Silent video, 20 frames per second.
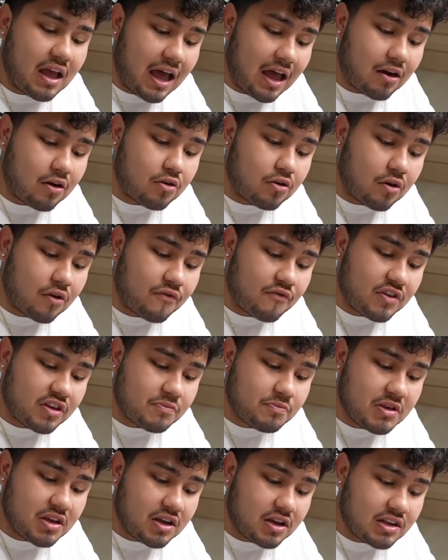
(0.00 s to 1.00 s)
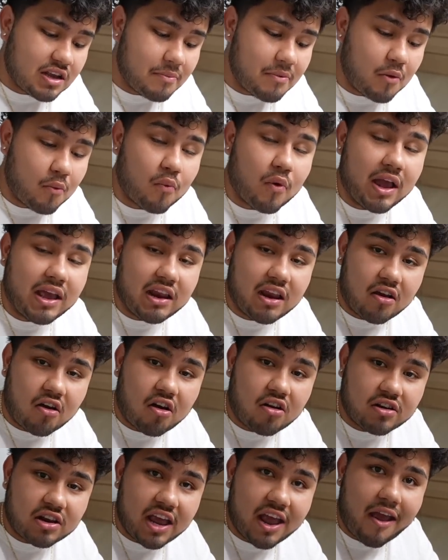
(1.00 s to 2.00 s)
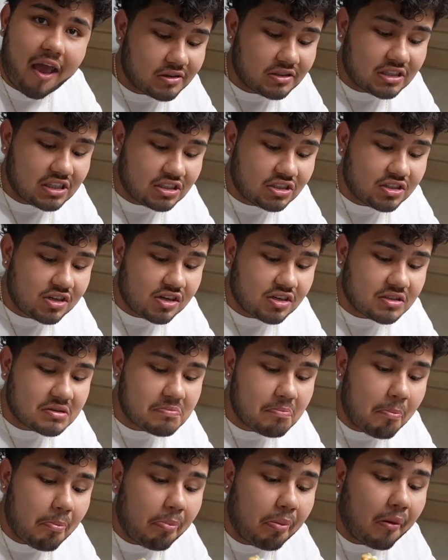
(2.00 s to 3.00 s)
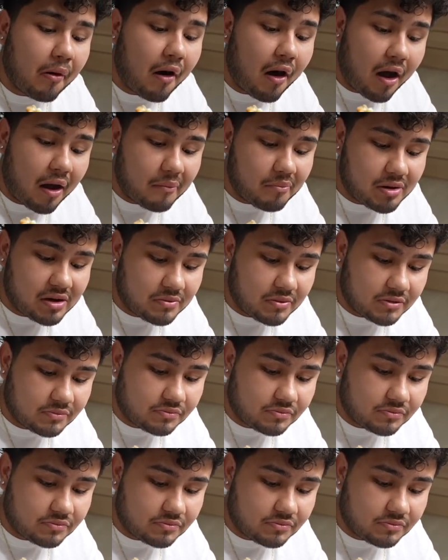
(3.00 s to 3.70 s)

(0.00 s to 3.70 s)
I don't know if it's because I've been waiting all day. This shit is bomb, baby.